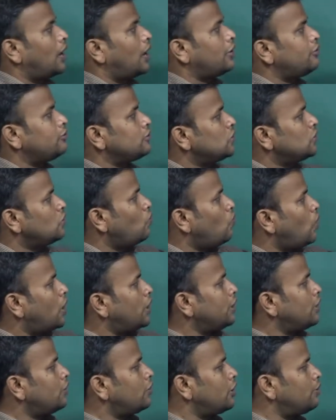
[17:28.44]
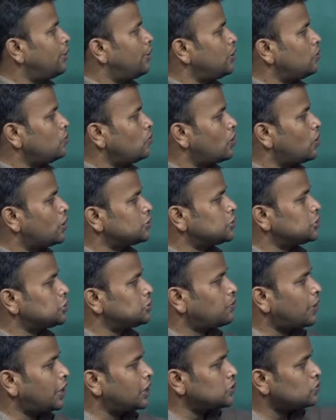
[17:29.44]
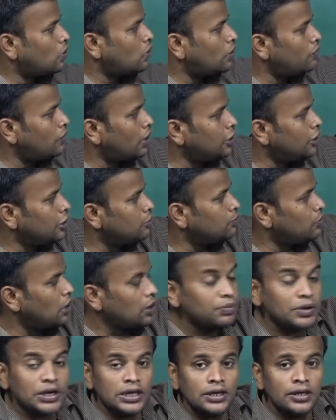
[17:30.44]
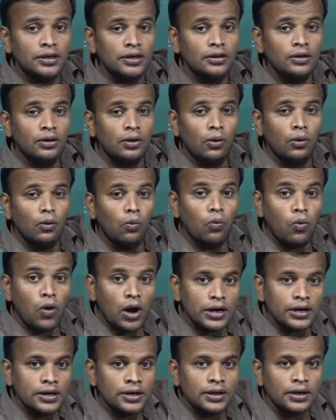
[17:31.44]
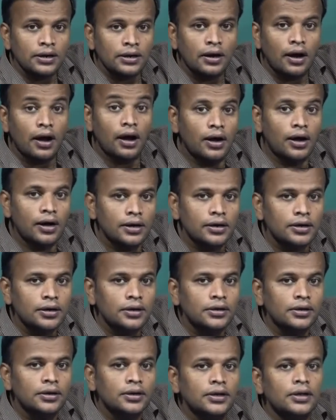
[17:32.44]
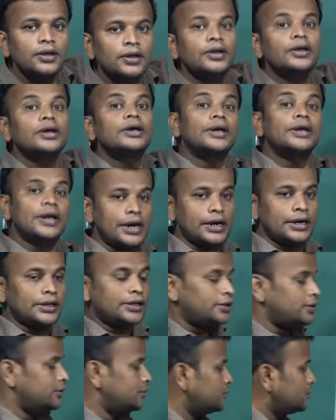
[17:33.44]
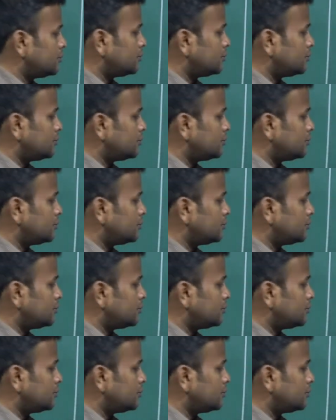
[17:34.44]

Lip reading: And you see 1 divided by 2 cos x minus 1 value, it may be 1 or greater than.